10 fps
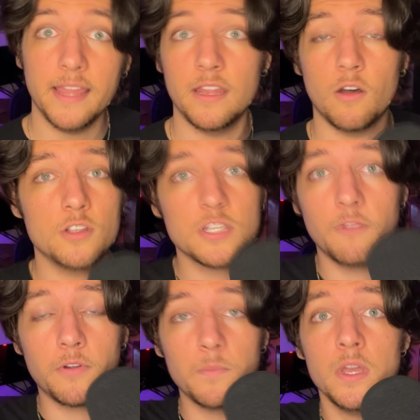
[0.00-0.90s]
and then
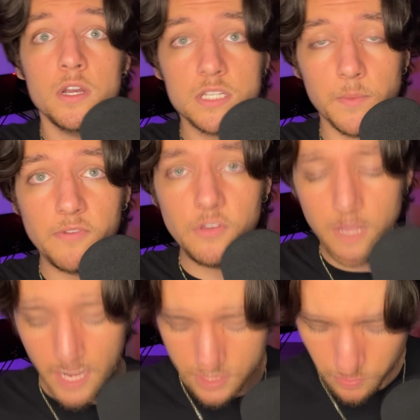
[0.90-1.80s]
also from some of you
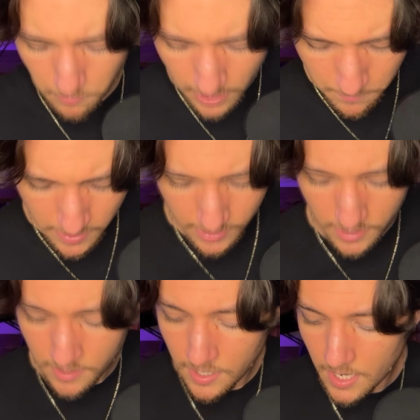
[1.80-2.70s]
guys who are recommending
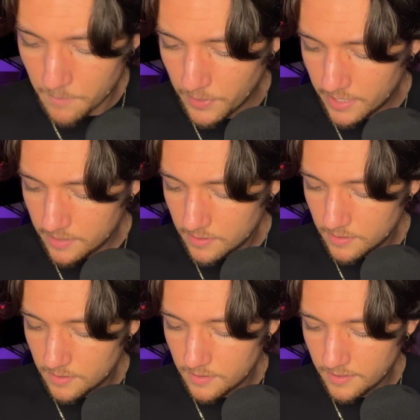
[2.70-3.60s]
it. But
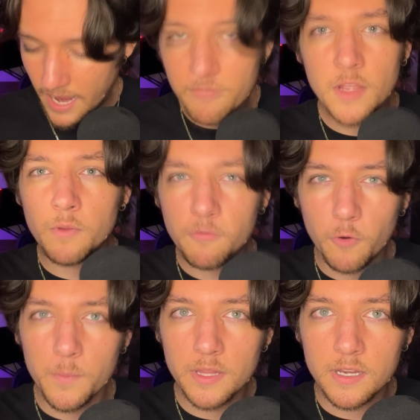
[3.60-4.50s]
have they
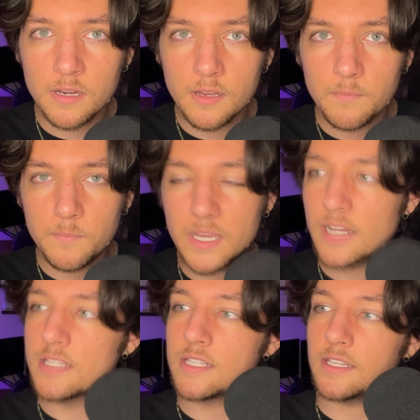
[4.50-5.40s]
reformulated?
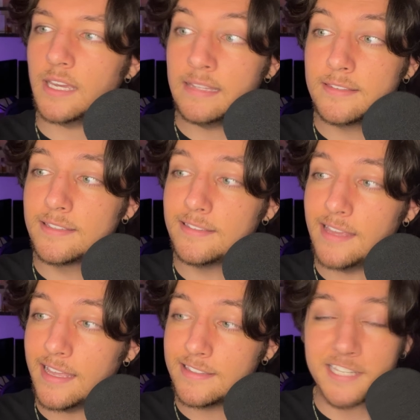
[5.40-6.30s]
Because it
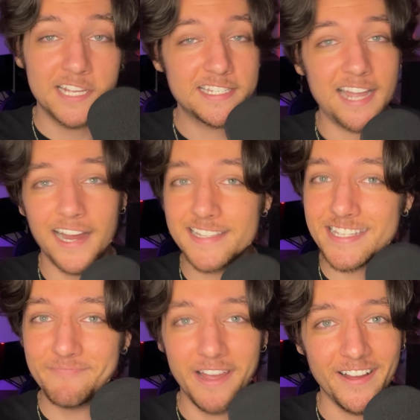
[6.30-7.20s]
does not
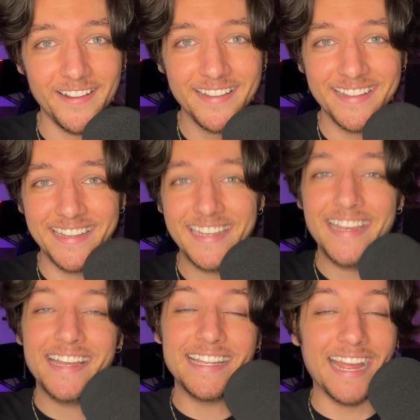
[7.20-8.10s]
smell
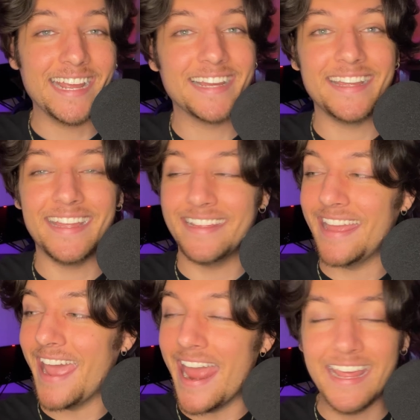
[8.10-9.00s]
like
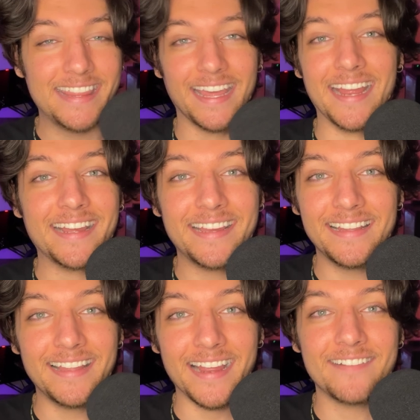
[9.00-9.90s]
anything
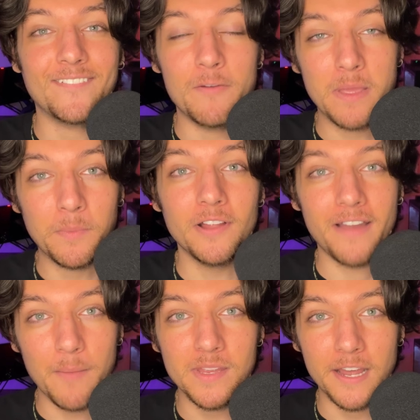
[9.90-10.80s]
like what people have
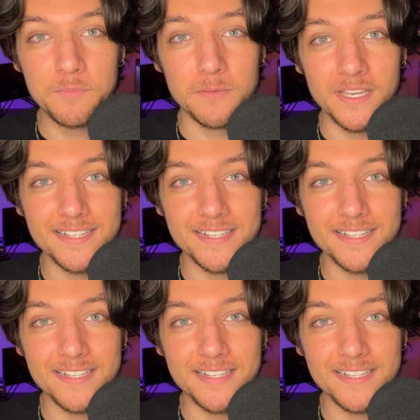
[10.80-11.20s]
hyped it up to be,